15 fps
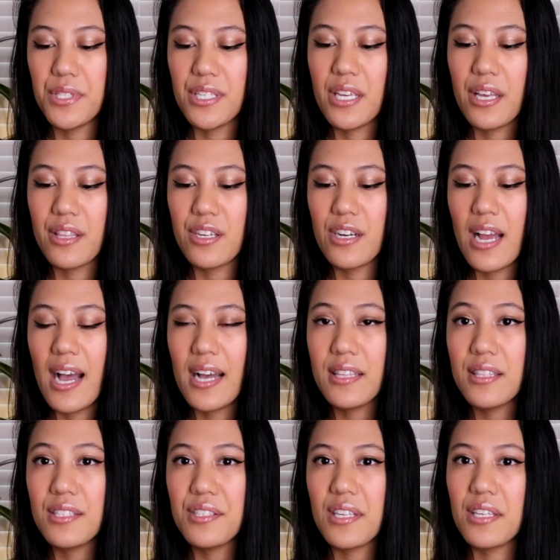together at
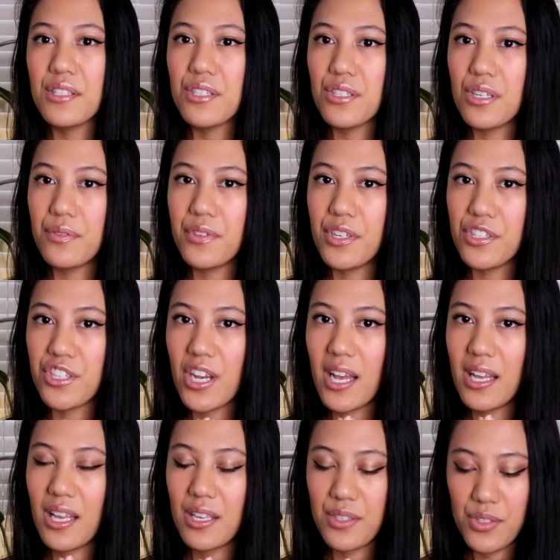the center of your
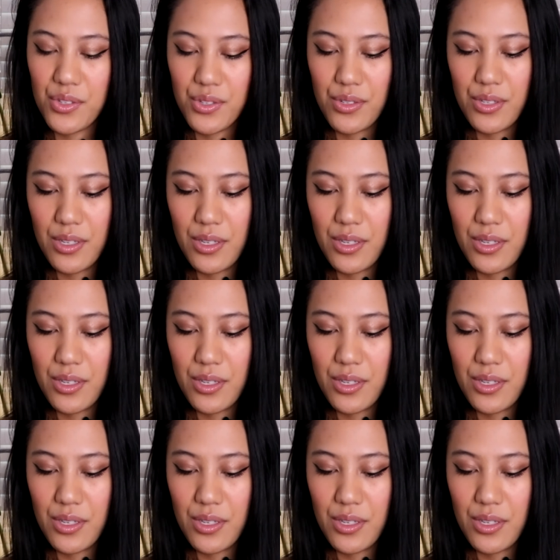chest.